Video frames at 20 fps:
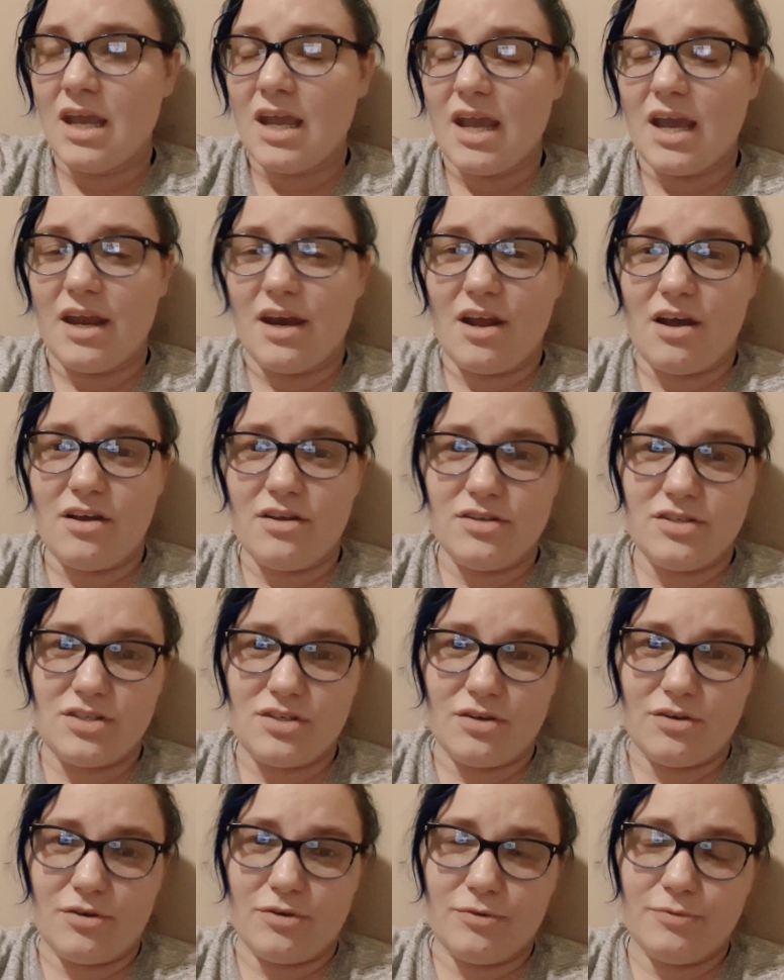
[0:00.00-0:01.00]
and
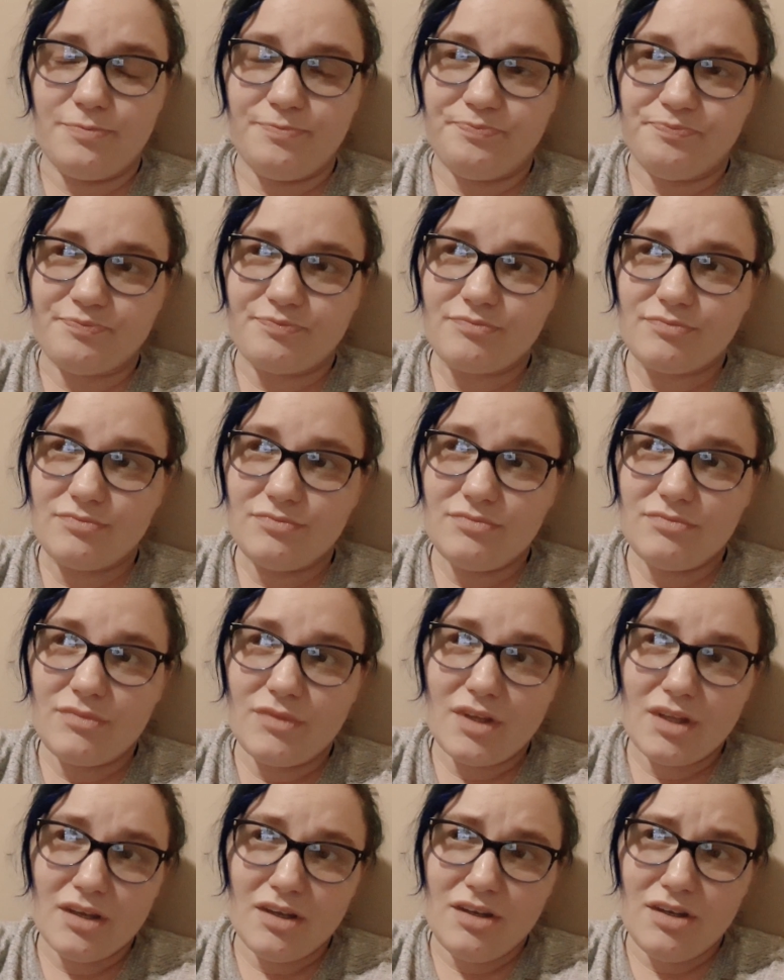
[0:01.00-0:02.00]
also,
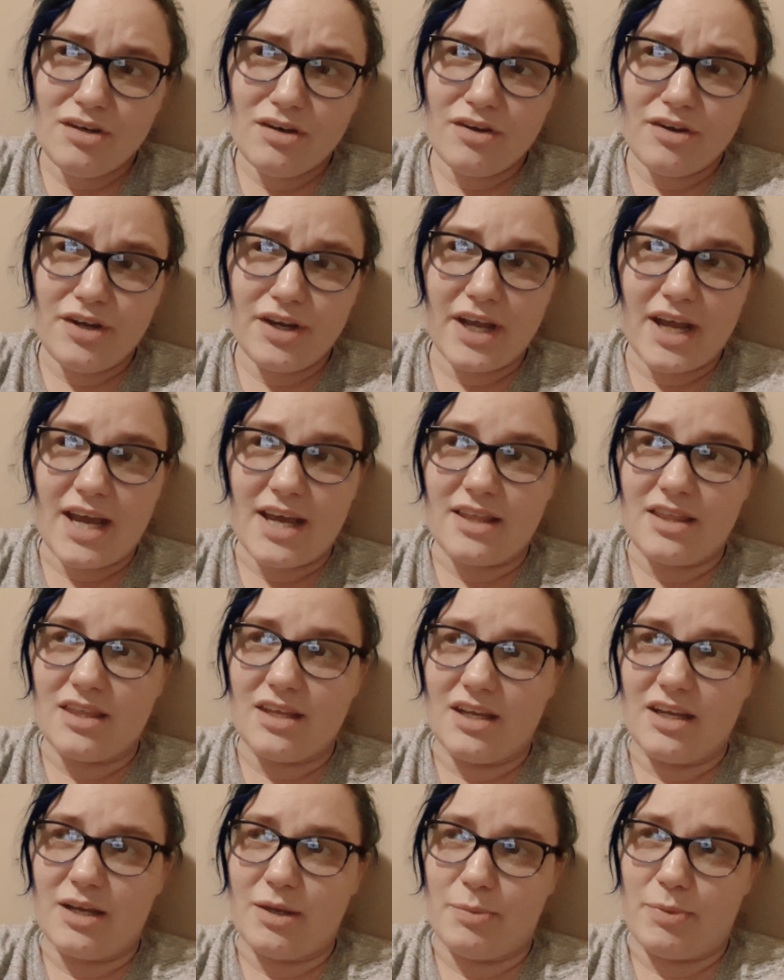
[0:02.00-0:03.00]
you gotta
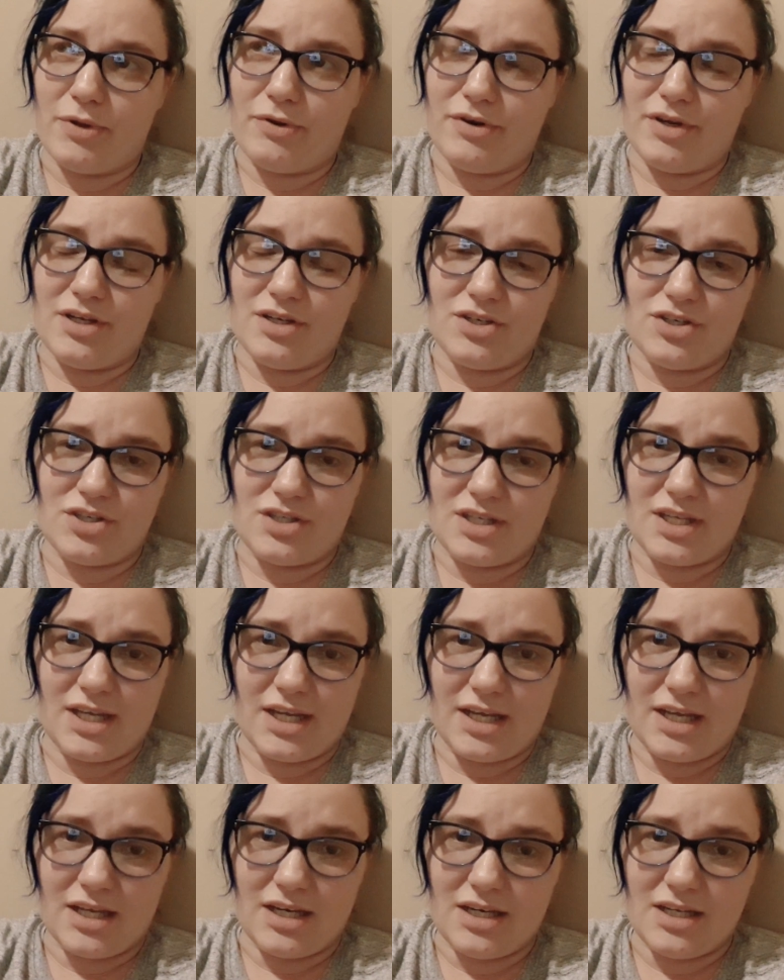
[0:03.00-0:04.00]
think about it, just
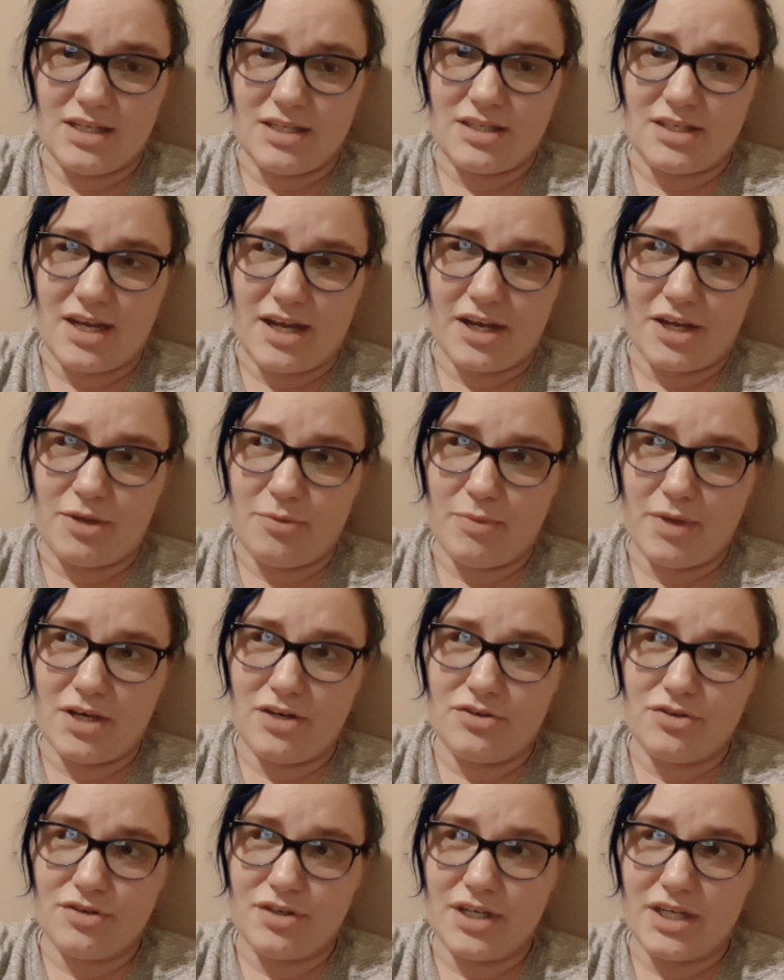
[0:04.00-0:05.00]
like in his
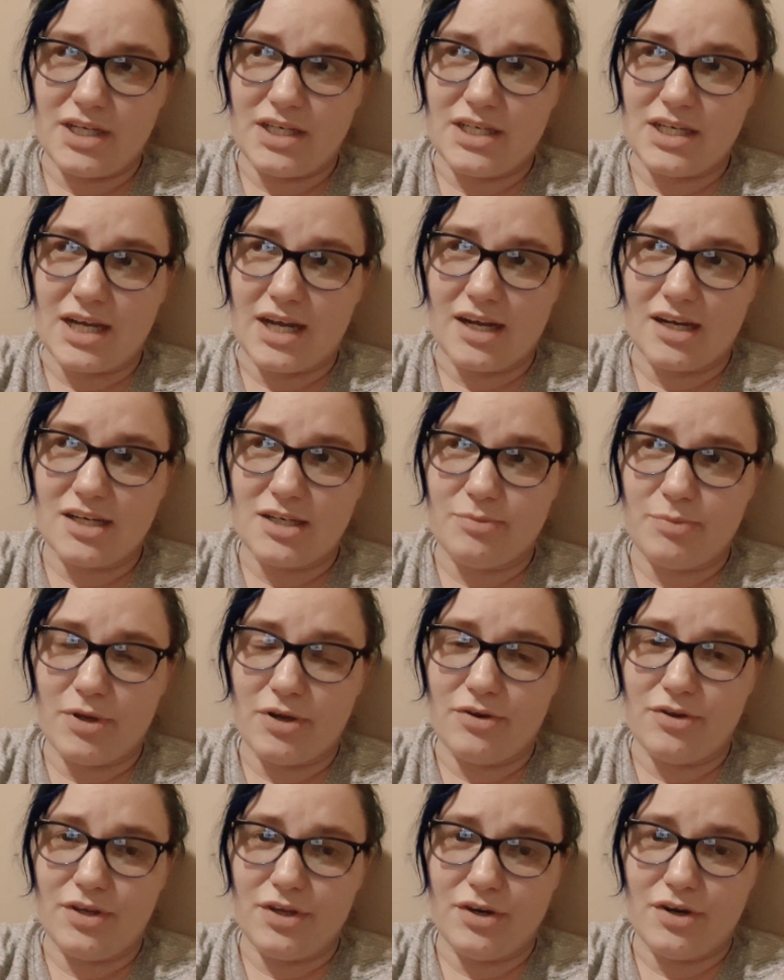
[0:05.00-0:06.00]
documentary, he talked
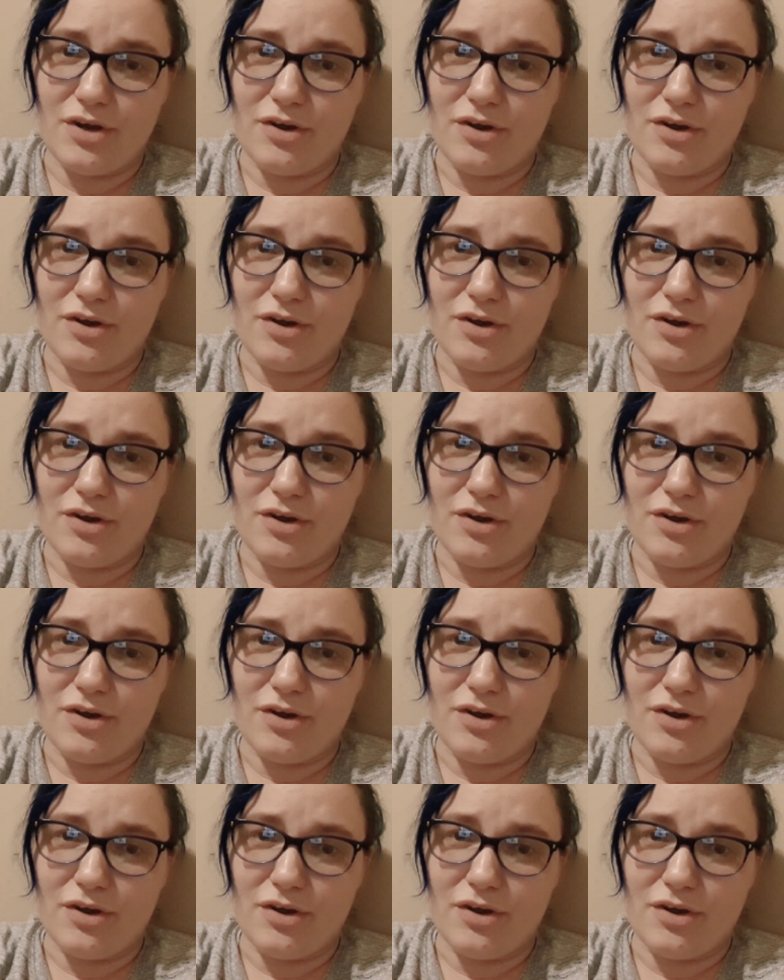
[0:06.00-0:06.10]
about,